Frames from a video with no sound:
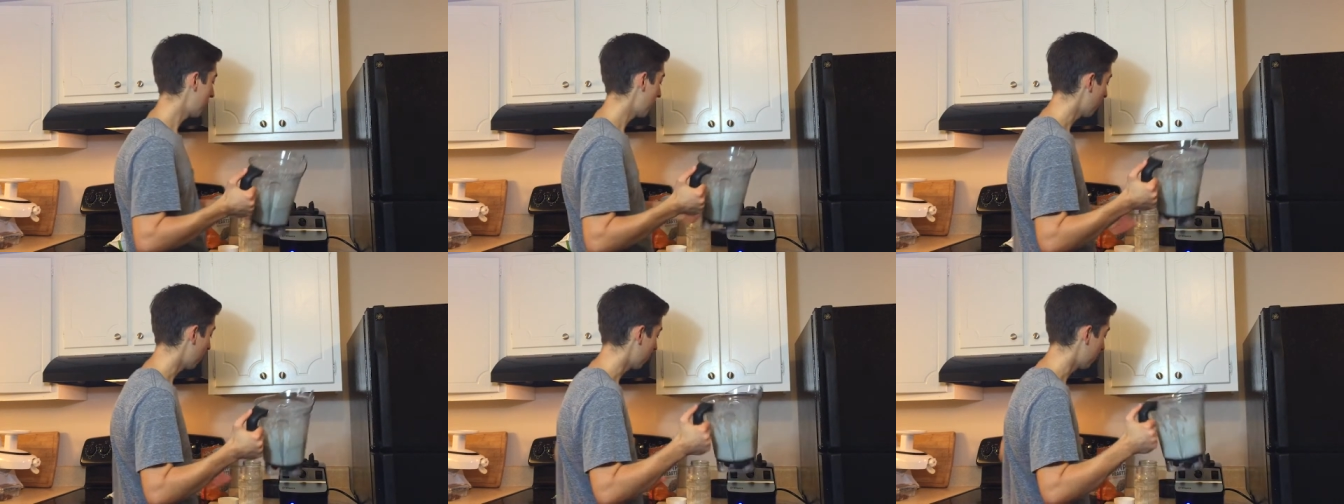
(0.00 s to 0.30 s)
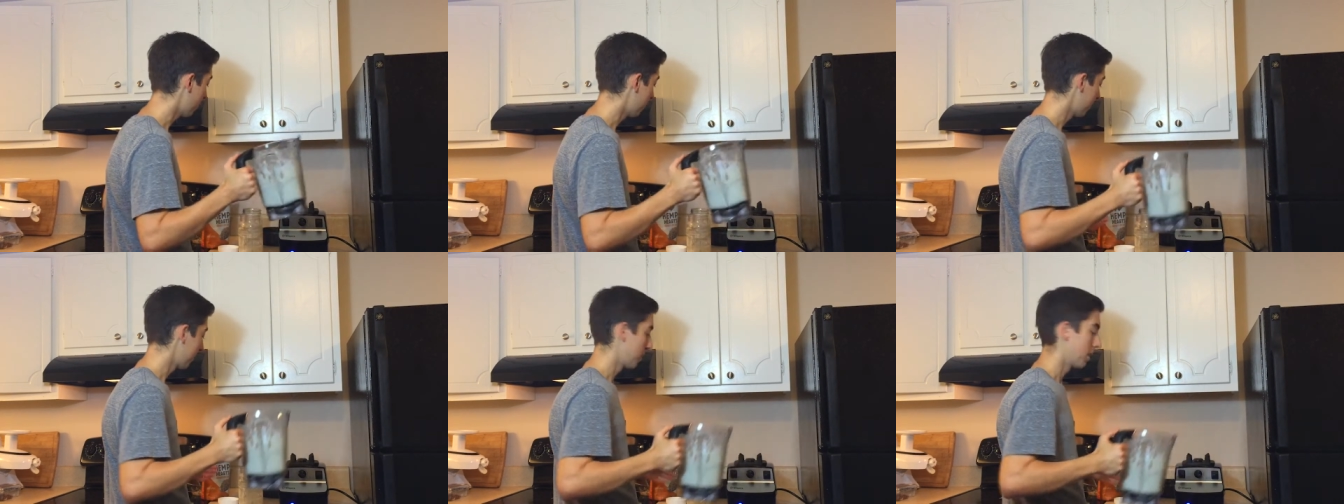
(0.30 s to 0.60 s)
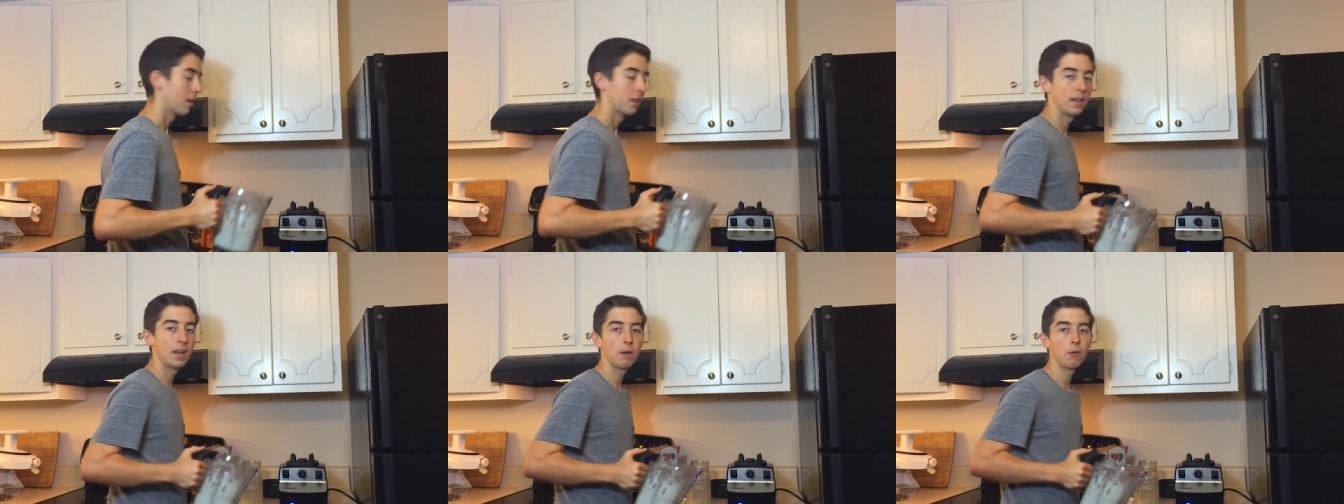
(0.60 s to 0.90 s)
So
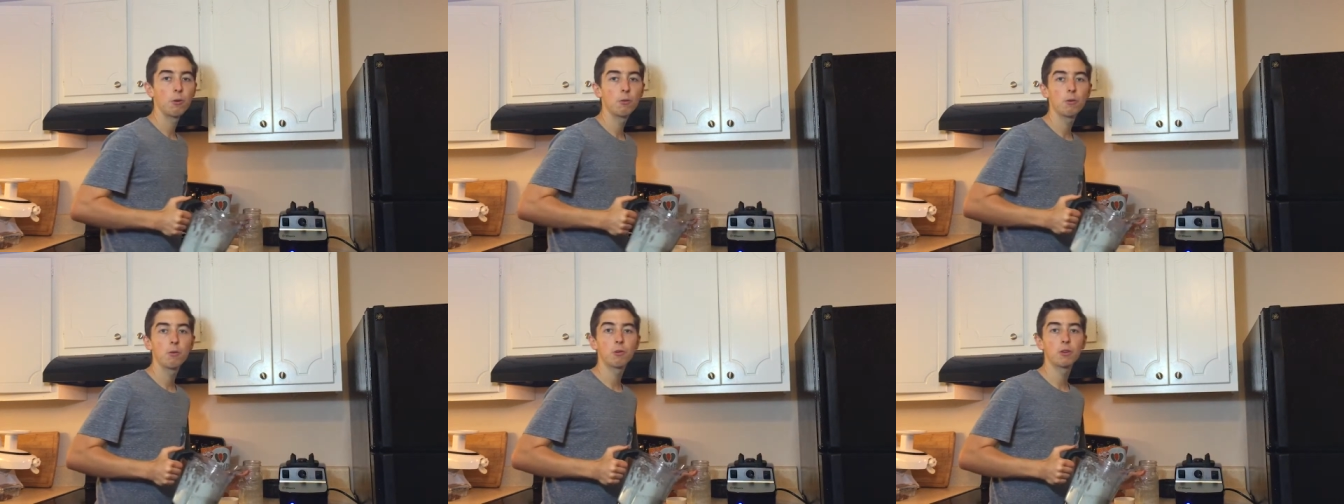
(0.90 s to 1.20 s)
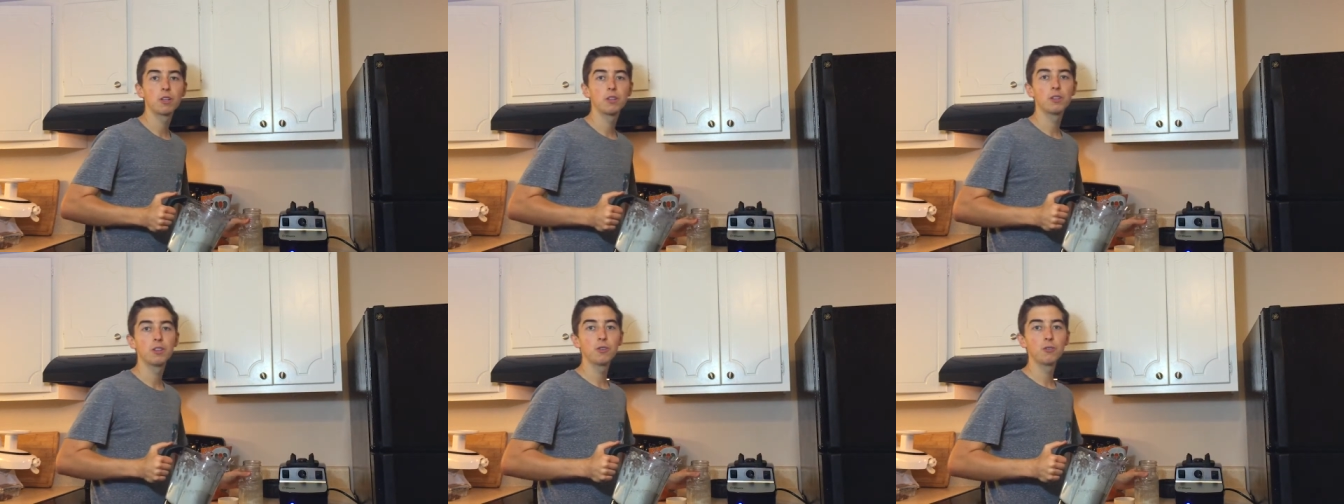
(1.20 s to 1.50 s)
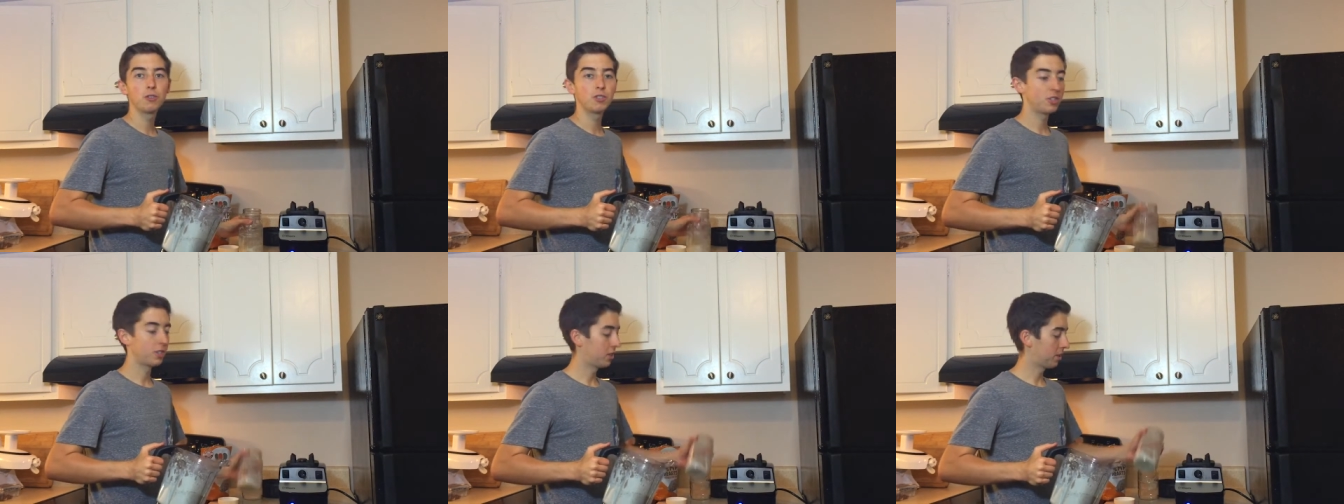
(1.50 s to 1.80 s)
now what we
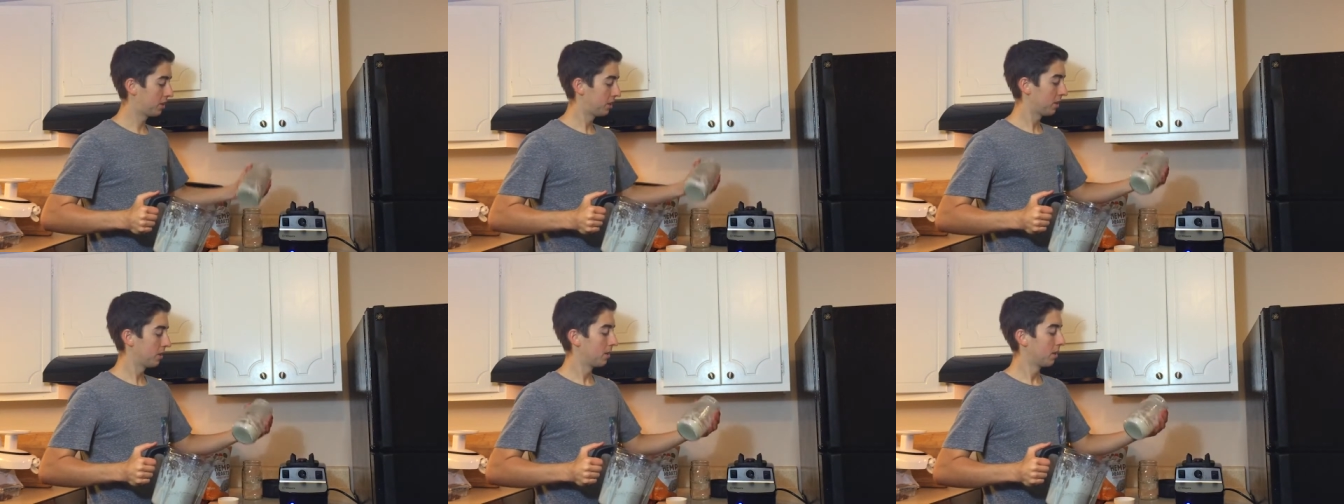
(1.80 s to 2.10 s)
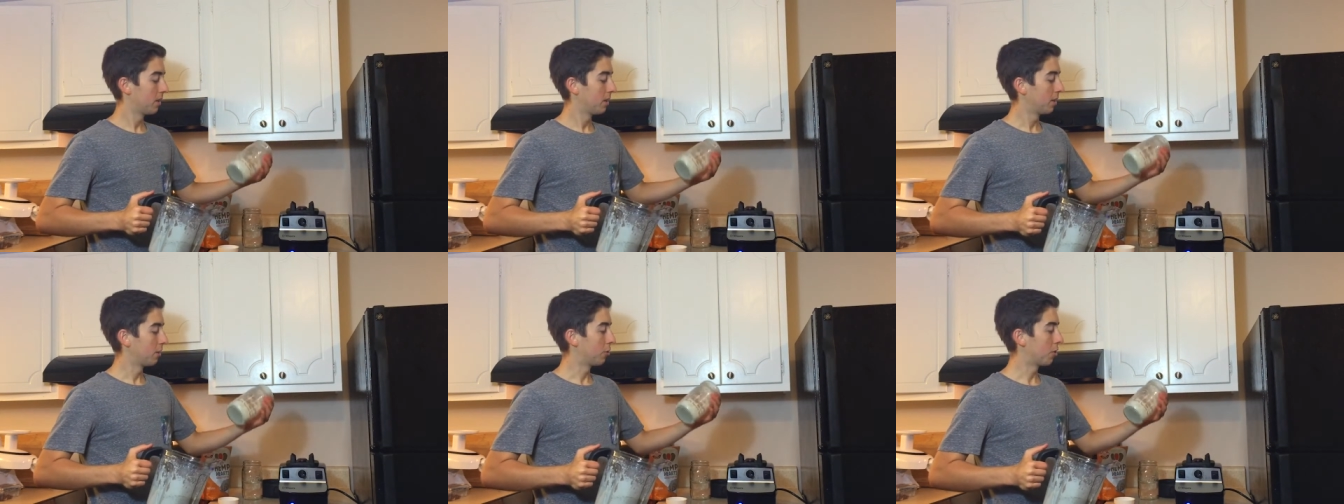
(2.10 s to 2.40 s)
want to do is just